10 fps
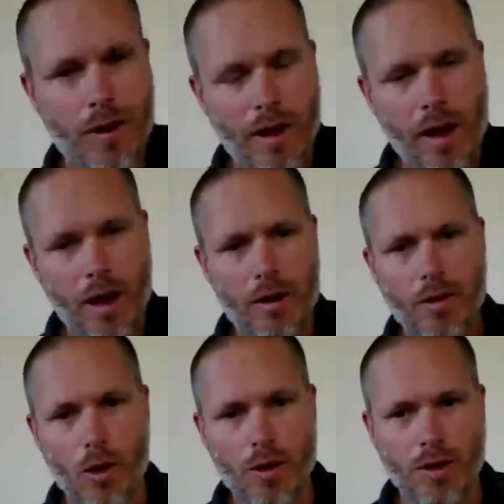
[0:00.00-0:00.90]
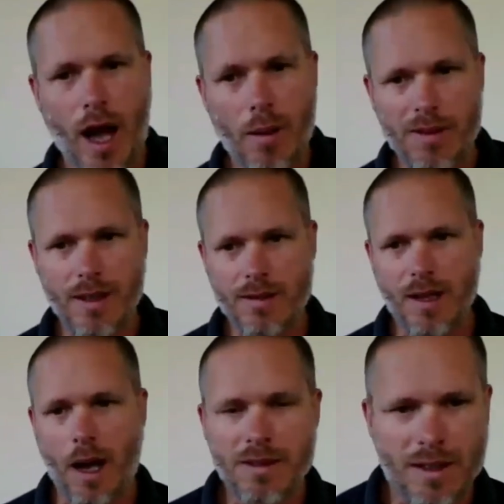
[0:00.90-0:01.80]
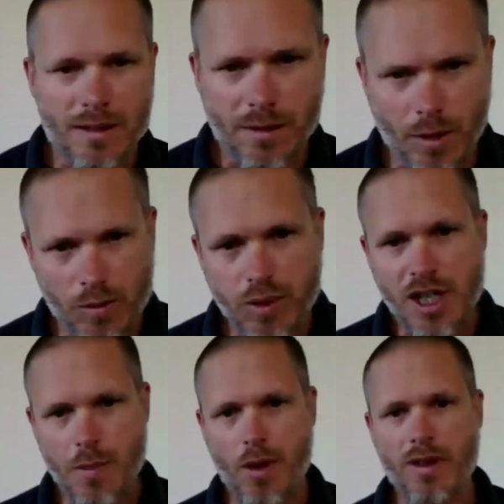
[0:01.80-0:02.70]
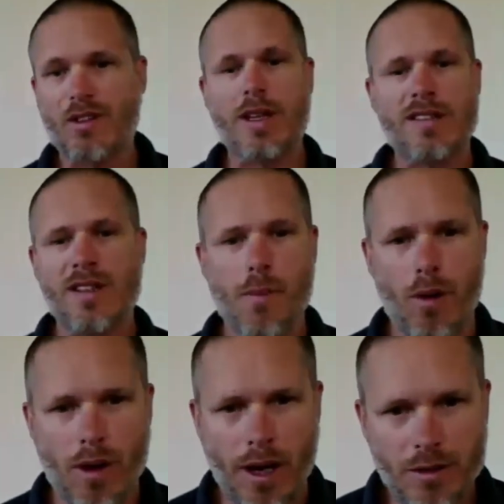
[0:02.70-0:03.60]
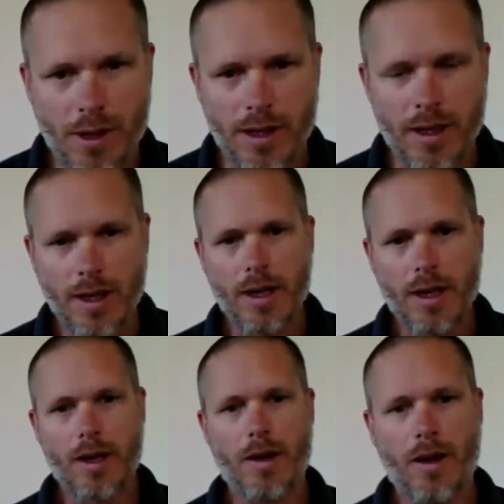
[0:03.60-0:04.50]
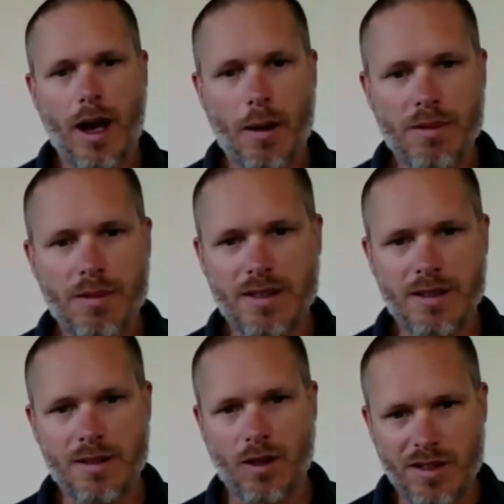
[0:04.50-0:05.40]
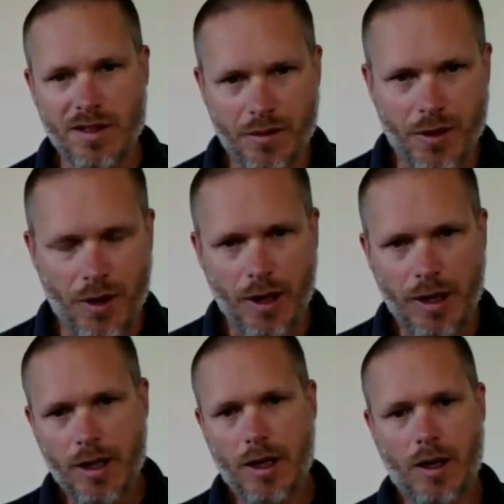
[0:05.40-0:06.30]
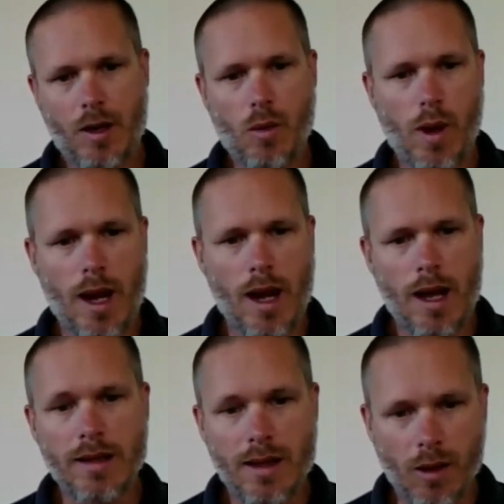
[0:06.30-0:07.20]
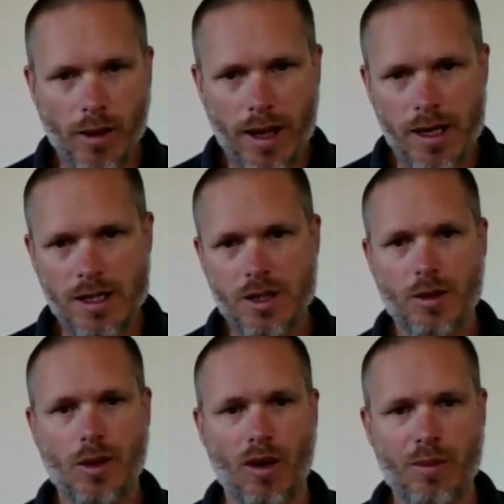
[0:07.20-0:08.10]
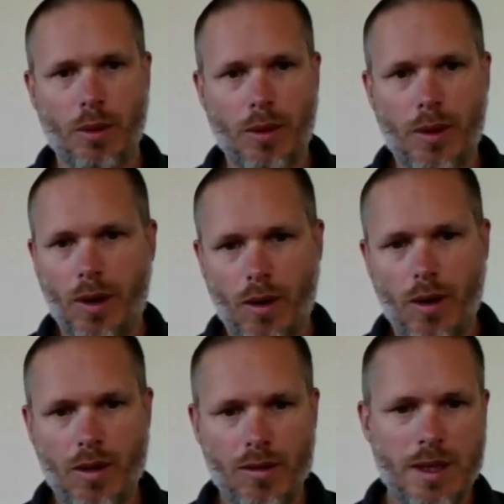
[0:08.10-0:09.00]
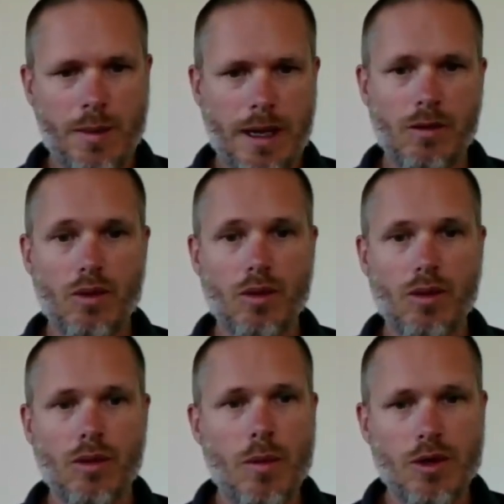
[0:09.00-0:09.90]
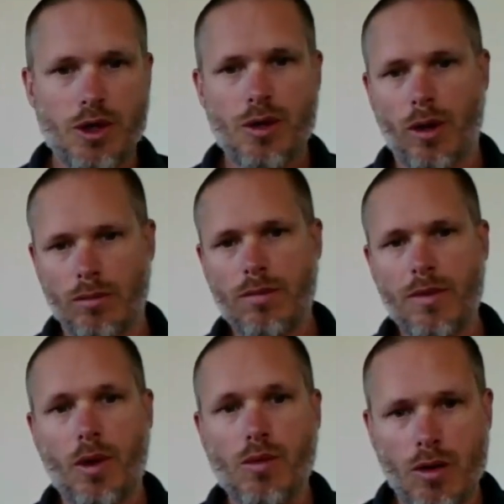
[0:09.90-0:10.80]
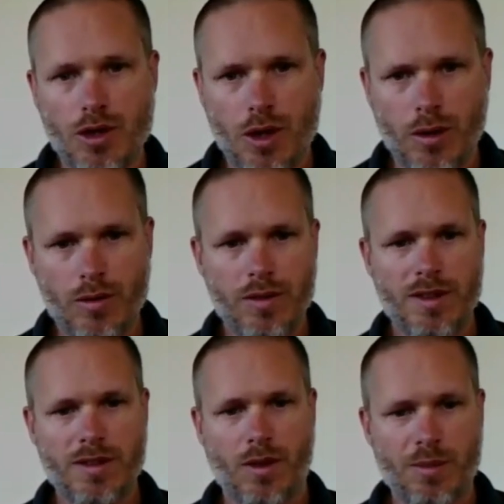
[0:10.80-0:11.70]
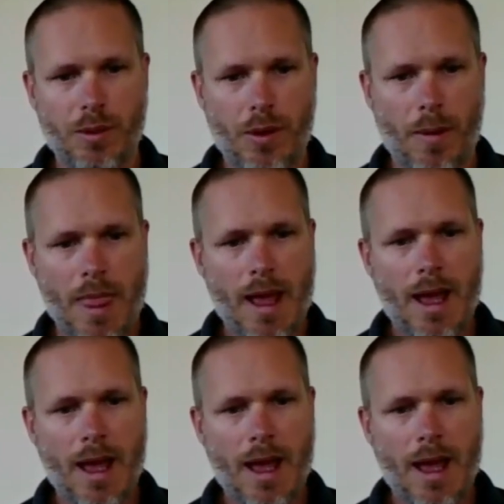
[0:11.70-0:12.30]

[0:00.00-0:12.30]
I focus on Ramses principle is quite simple actually. Ramses transceiver will interrogate a transponder on the seabed to measure the range to this transponder.